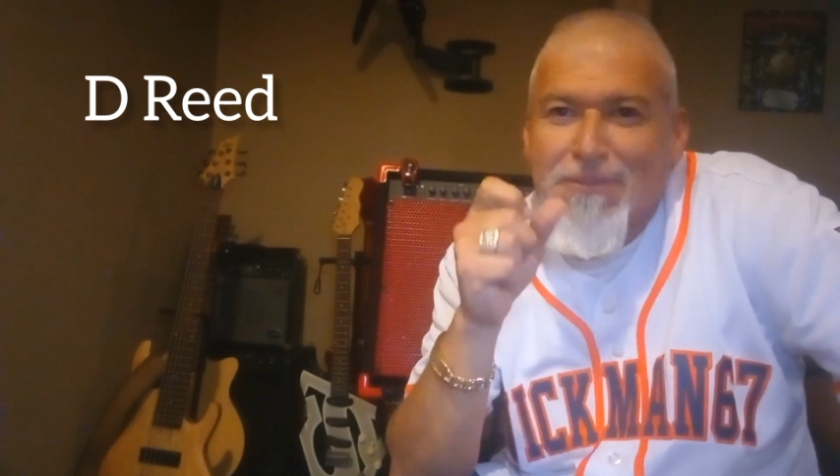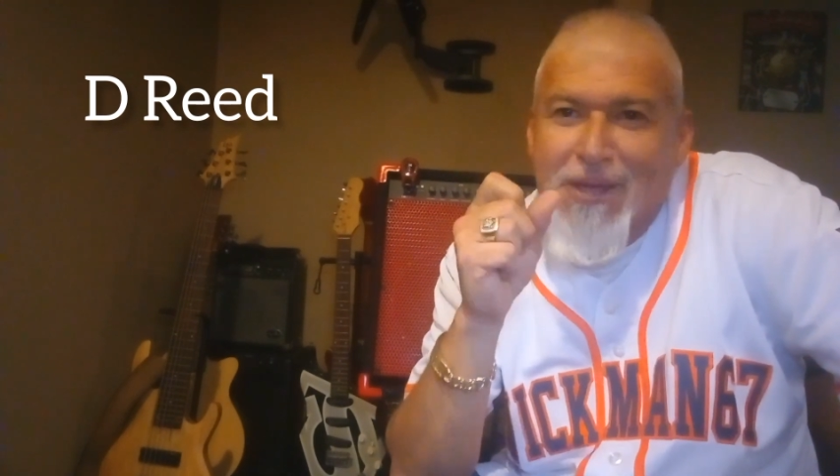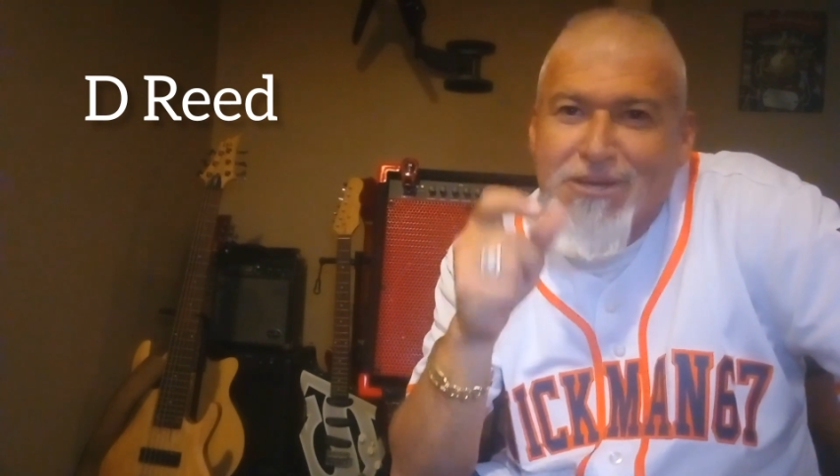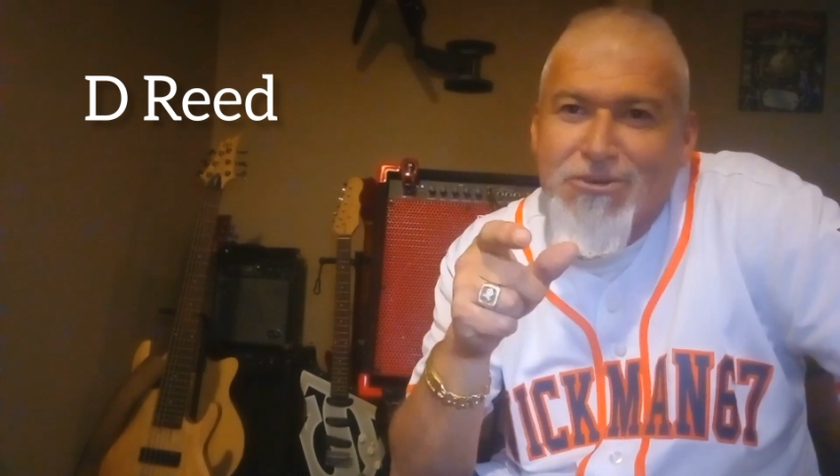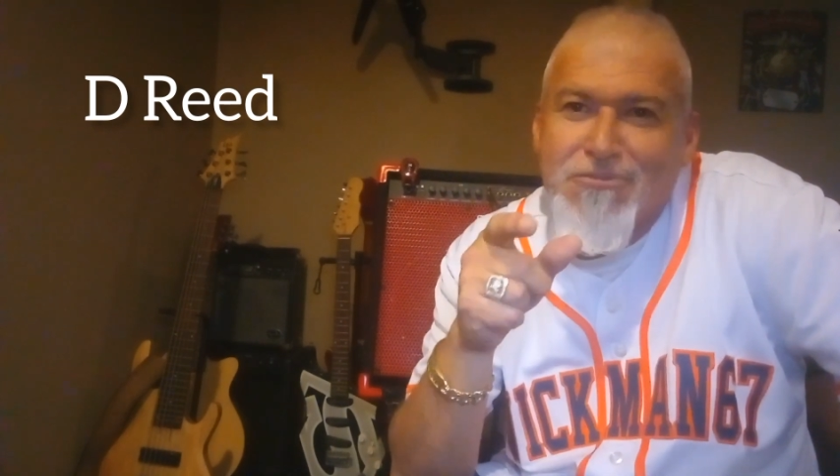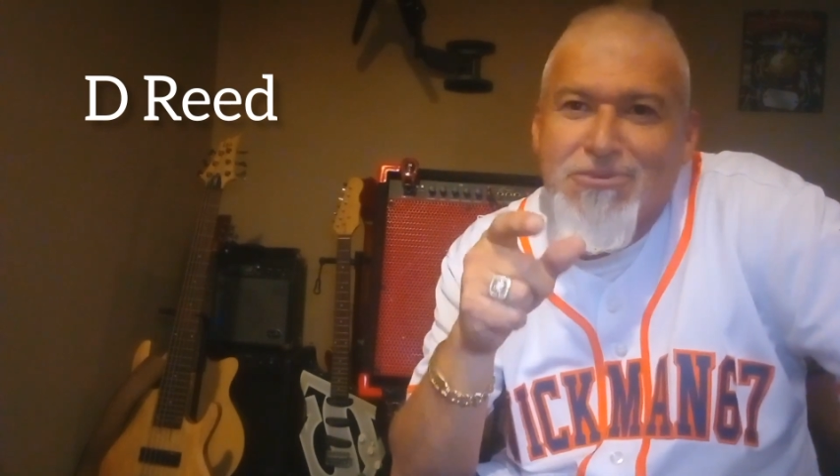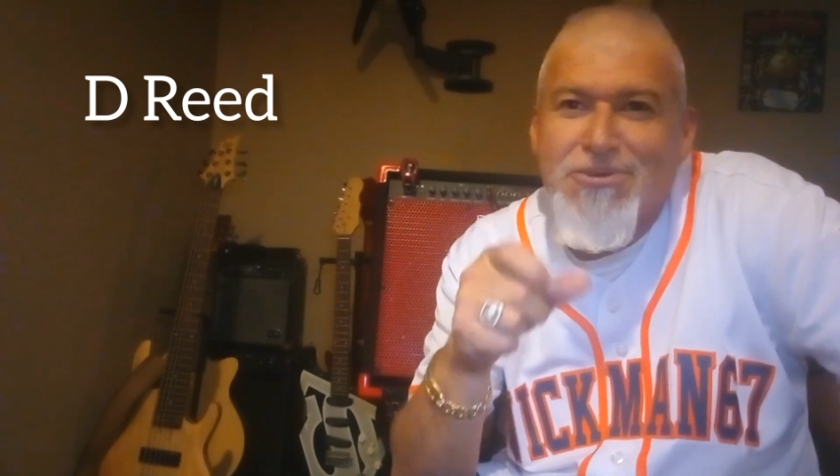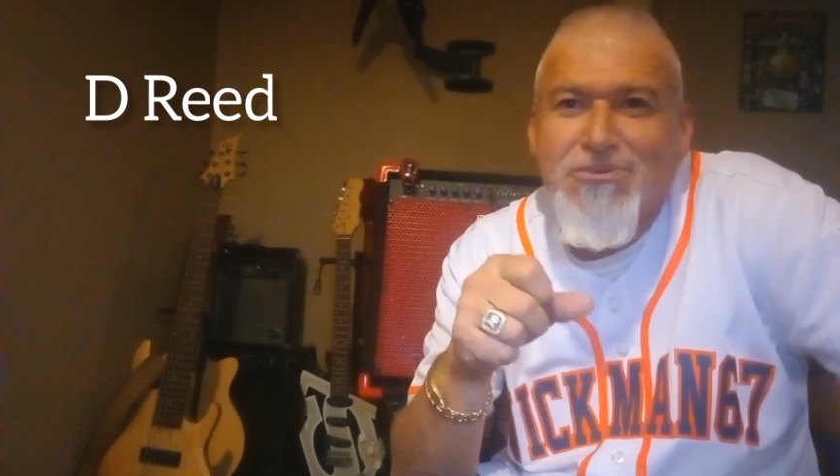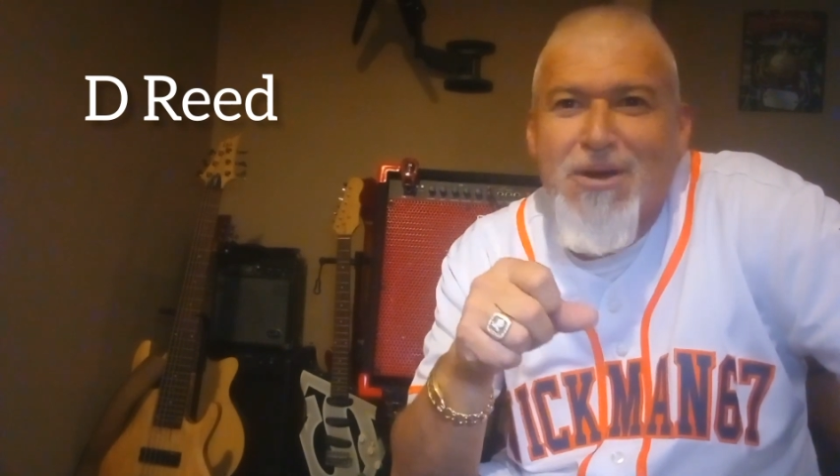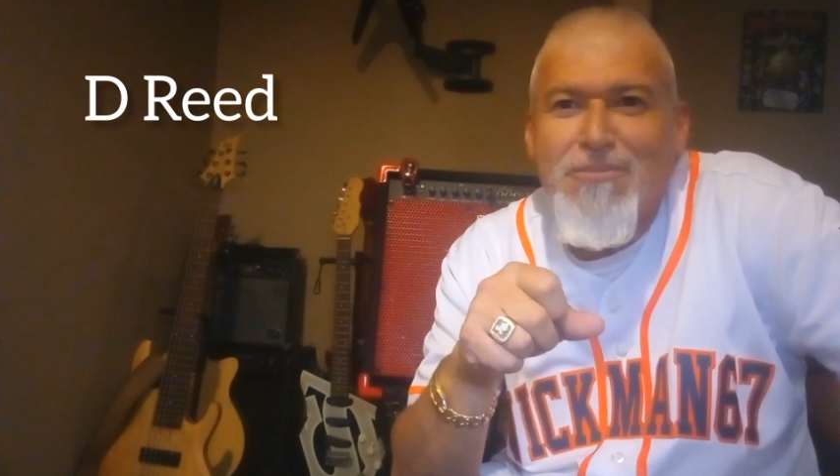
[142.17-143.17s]
Thank you for
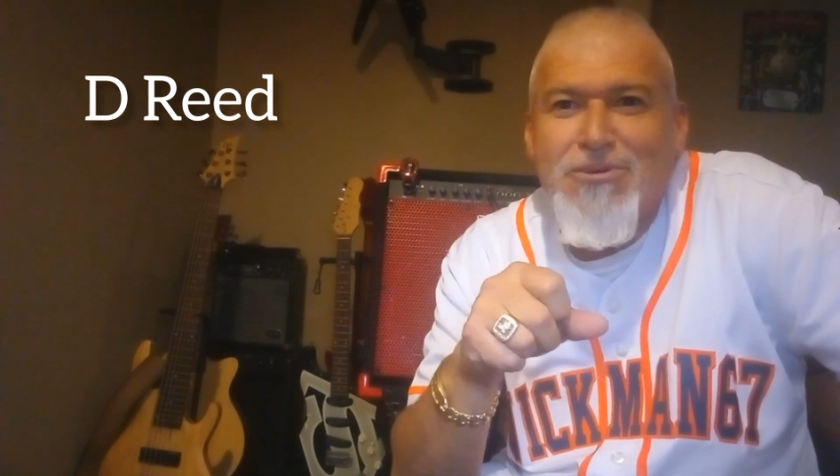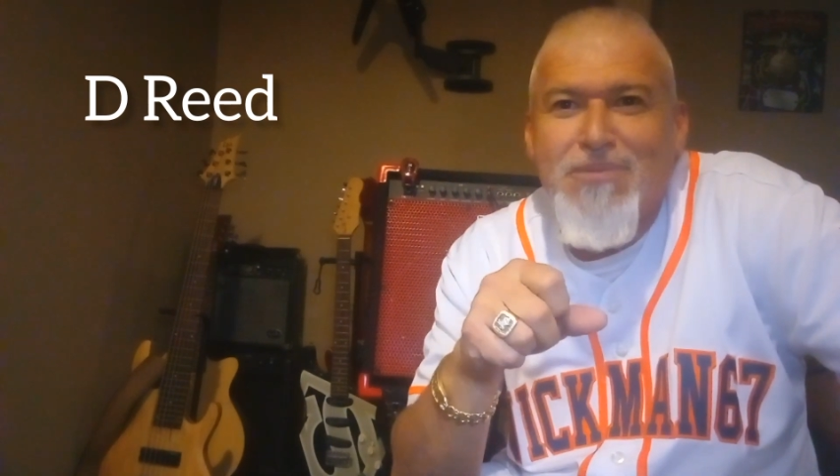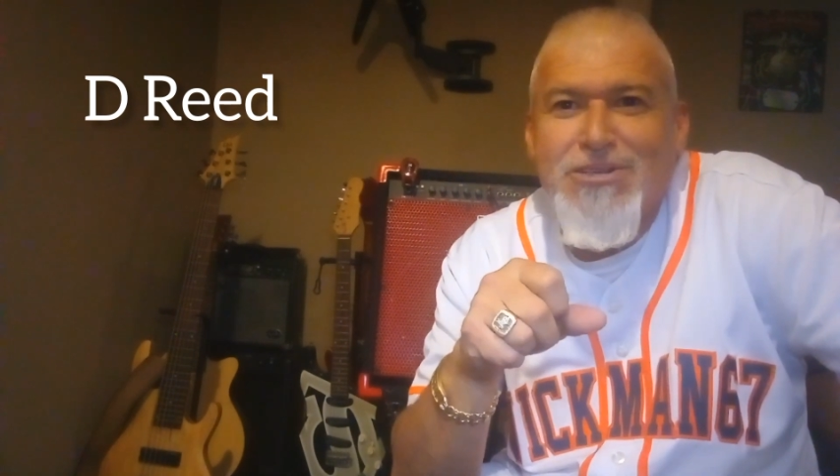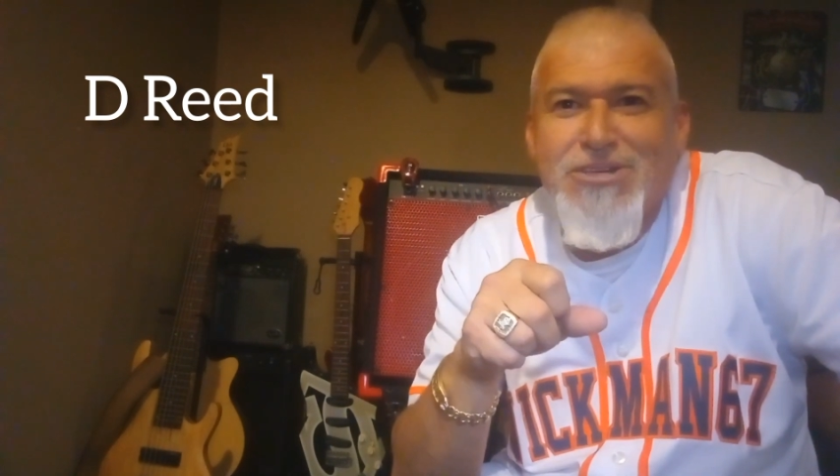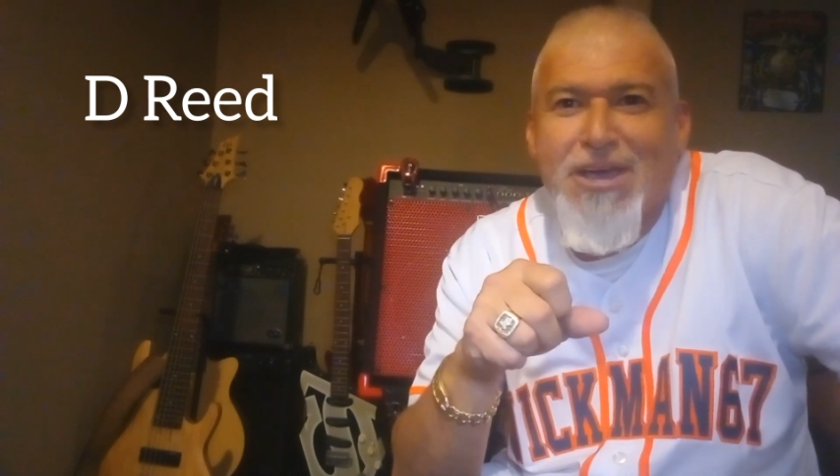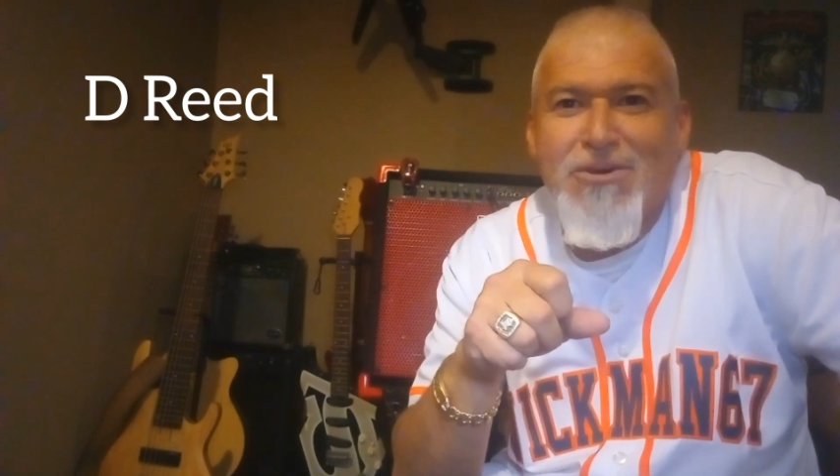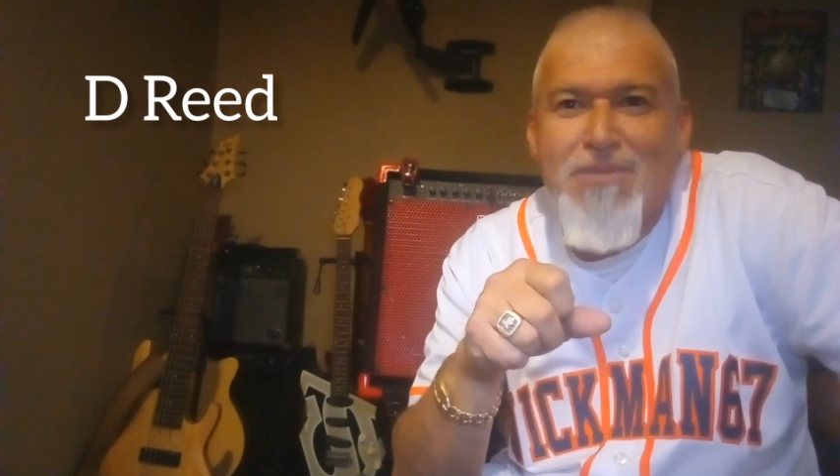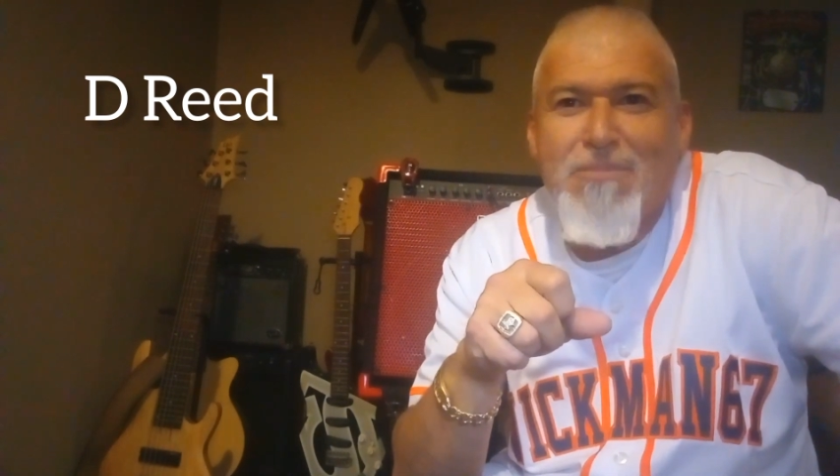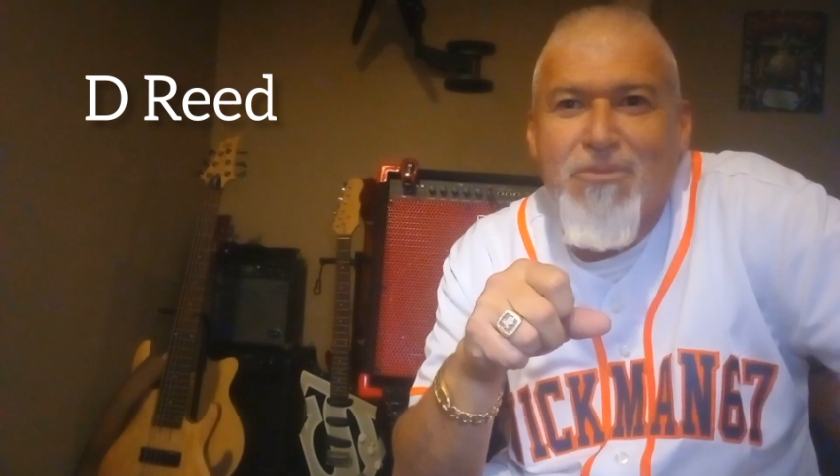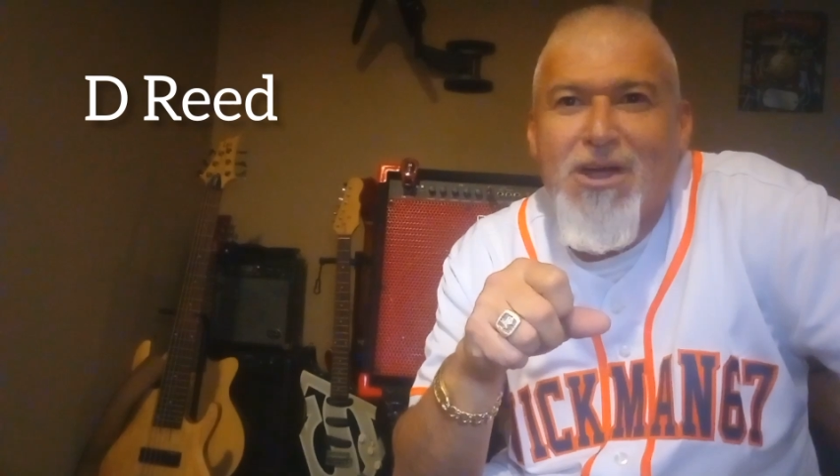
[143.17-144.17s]
subscribing to my channel,
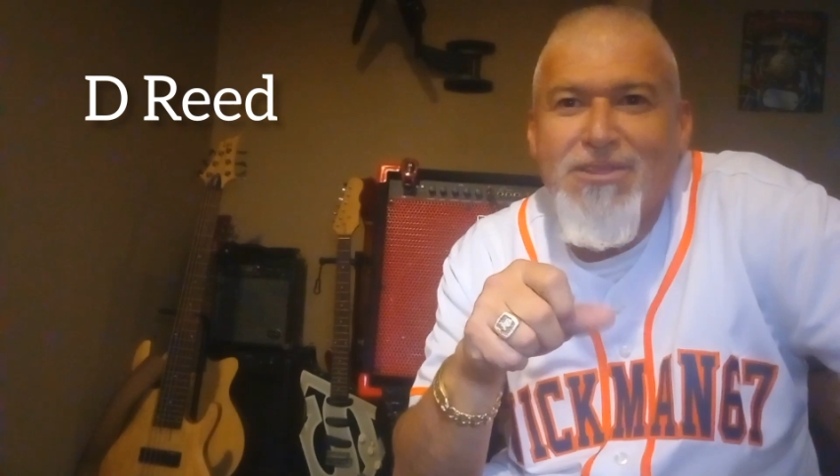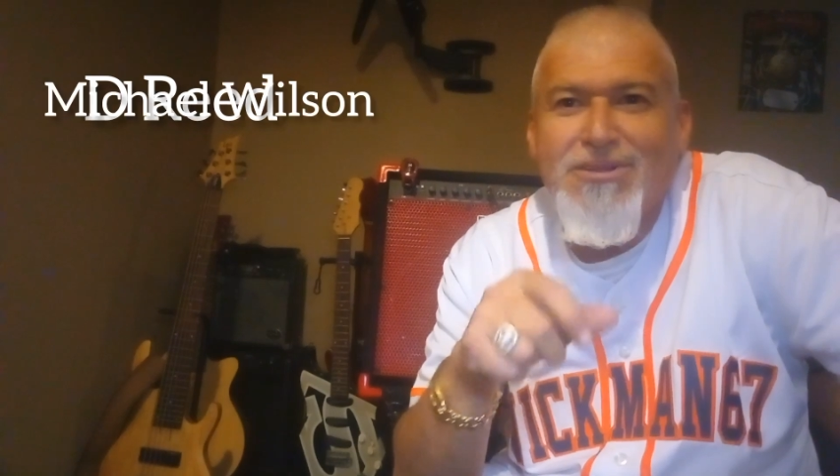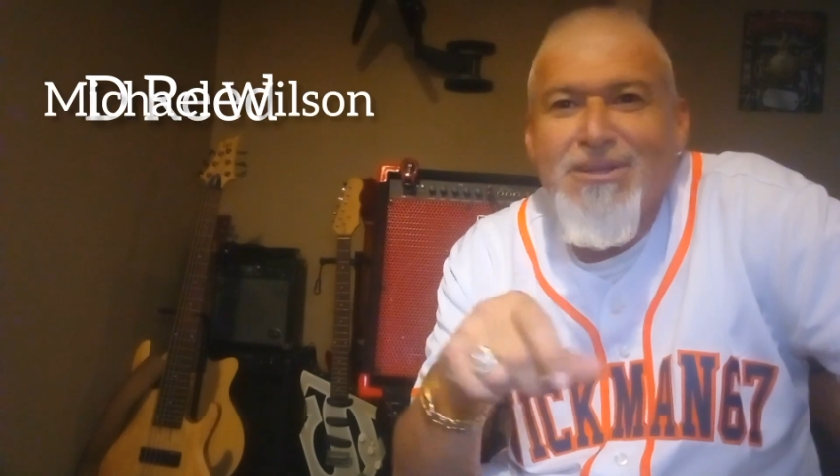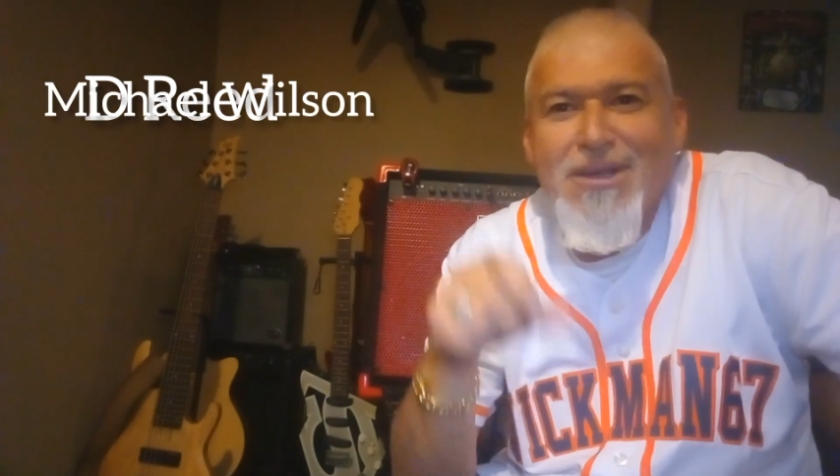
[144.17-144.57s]
my brother.